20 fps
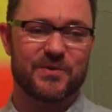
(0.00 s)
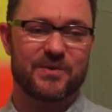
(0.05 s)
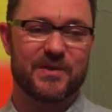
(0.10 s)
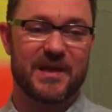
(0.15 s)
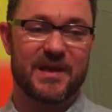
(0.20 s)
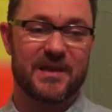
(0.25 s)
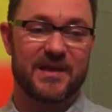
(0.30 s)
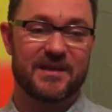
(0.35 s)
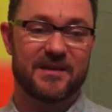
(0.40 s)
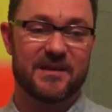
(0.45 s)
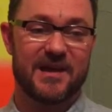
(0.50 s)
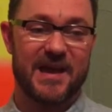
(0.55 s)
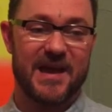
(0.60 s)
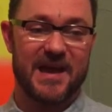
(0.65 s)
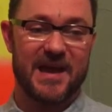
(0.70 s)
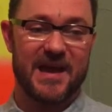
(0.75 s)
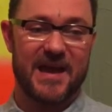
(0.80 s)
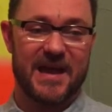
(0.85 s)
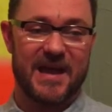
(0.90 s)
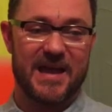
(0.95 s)
then
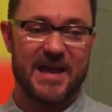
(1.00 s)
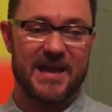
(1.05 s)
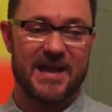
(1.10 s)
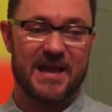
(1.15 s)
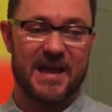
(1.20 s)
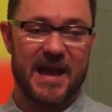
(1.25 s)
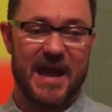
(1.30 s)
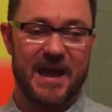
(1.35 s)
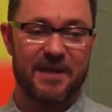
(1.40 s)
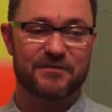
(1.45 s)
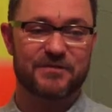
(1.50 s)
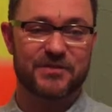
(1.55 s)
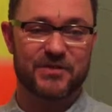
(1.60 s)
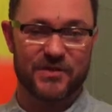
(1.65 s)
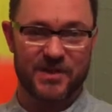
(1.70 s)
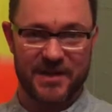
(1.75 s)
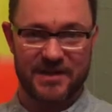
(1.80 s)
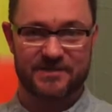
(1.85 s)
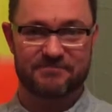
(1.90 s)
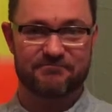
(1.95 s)
after
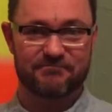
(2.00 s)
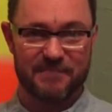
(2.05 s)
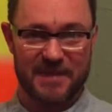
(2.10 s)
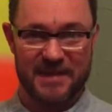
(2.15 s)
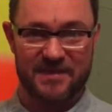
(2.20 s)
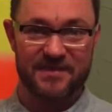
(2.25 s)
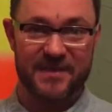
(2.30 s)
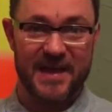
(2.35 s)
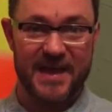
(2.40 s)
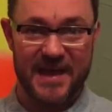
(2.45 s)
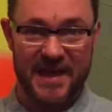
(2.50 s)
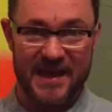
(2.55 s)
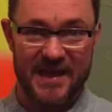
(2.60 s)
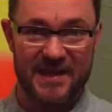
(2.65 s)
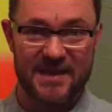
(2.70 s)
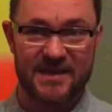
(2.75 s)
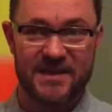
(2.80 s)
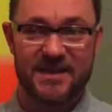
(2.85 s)
I made that.